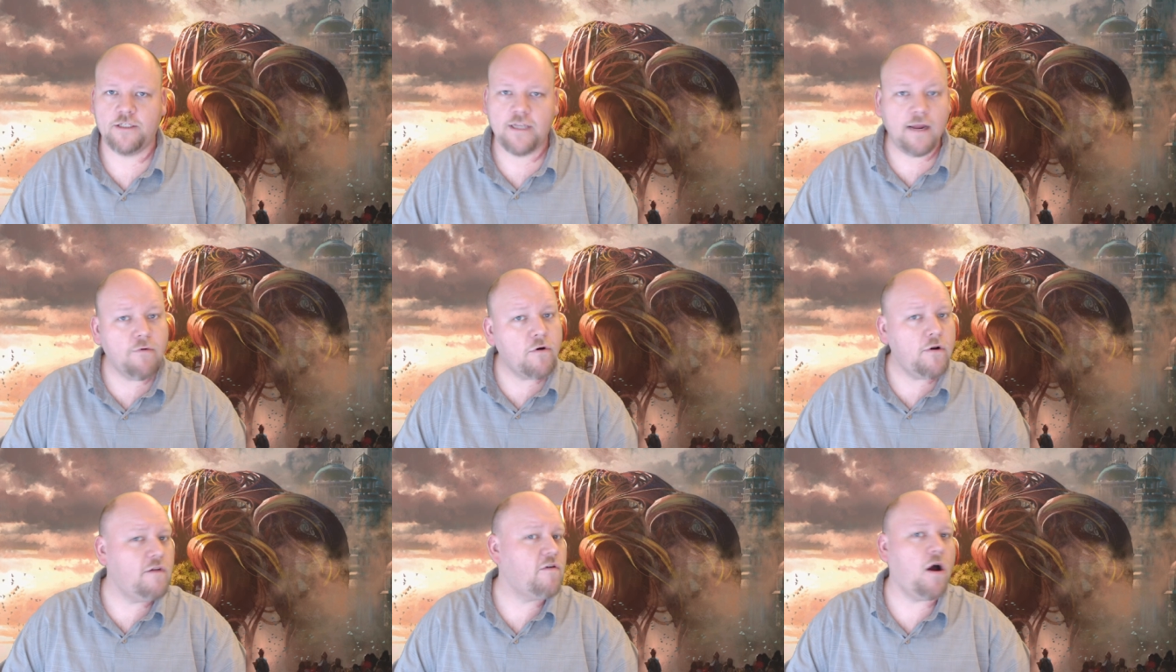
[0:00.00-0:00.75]
Today we're
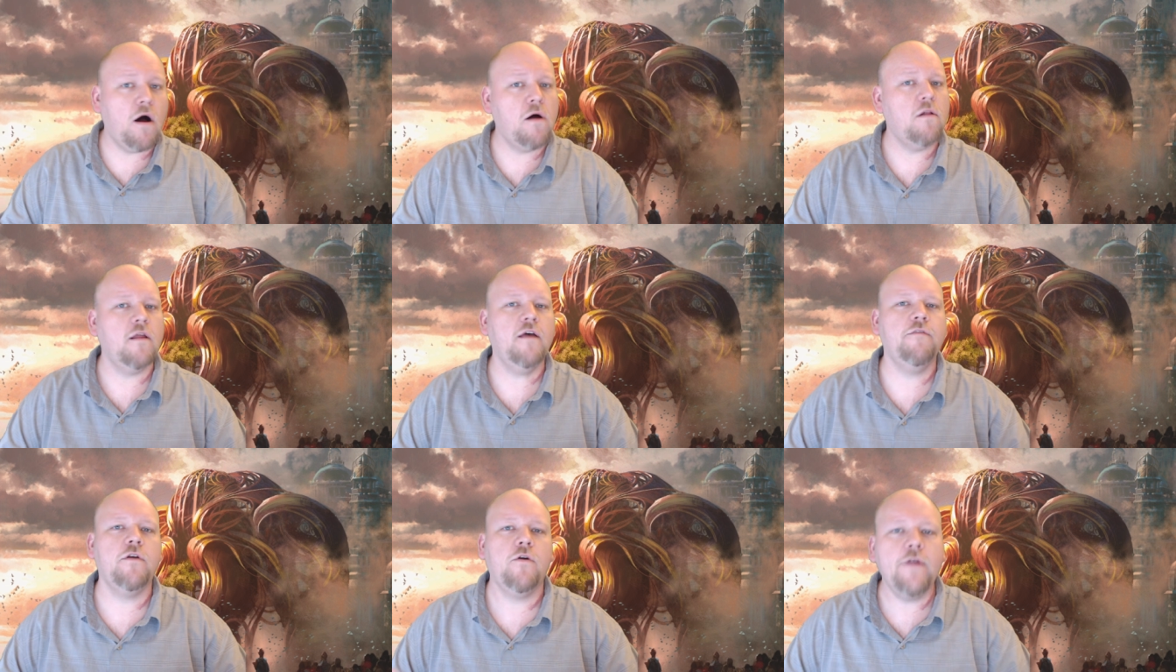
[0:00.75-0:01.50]
going over all
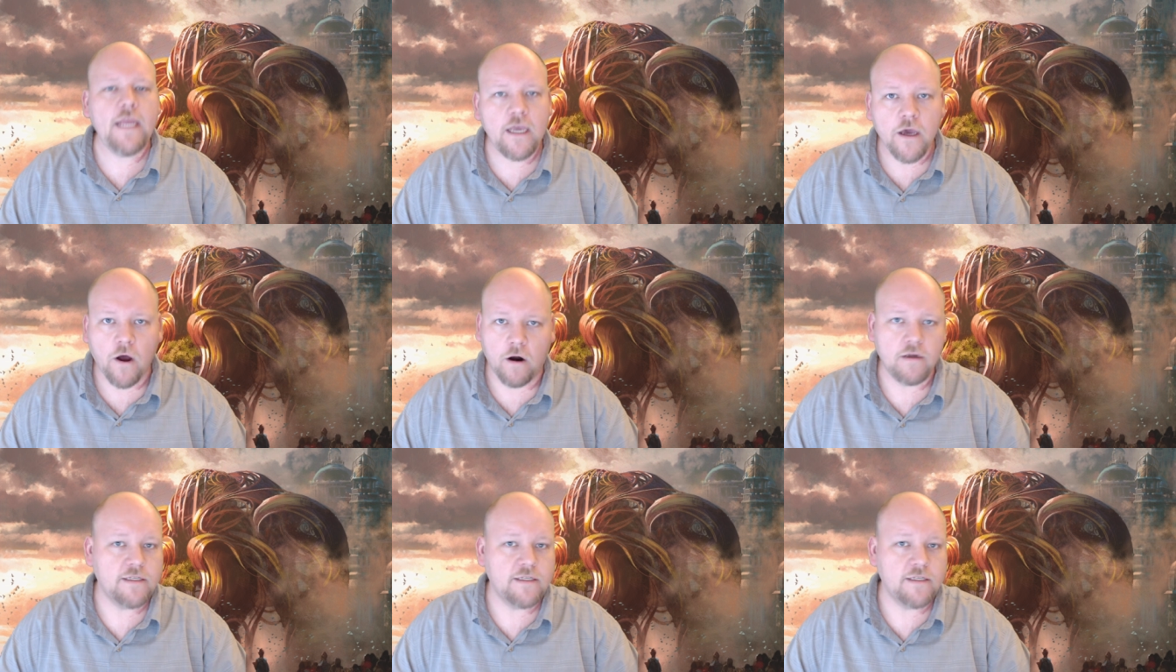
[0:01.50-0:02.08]
of the green cars.